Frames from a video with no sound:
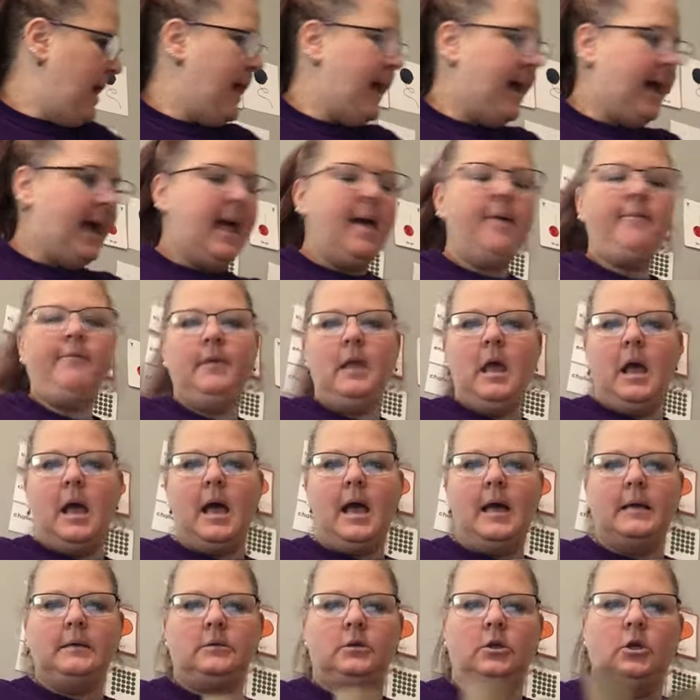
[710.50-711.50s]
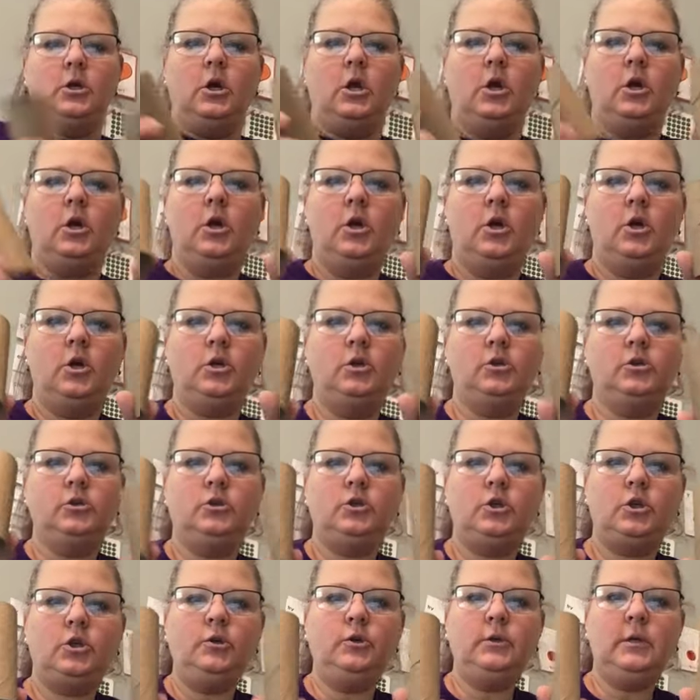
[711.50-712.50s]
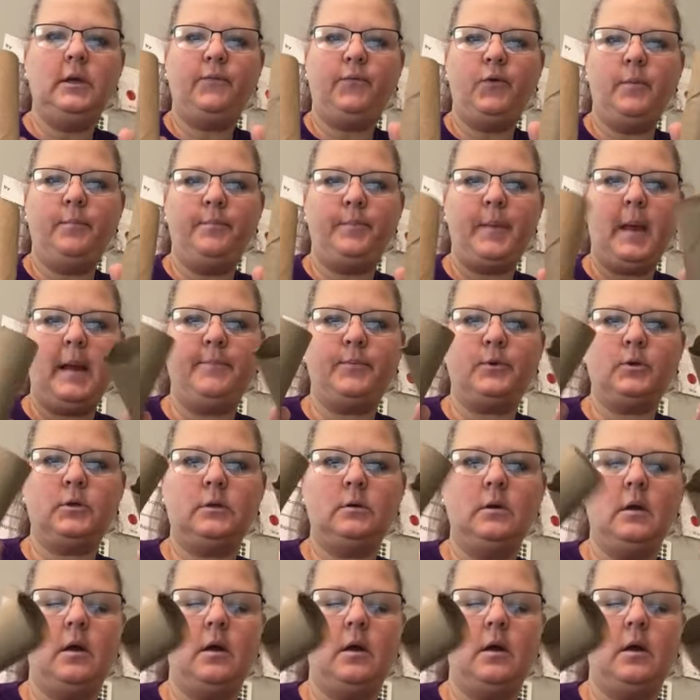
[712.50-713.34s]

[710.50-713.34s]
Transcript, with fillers: I've got two different paper,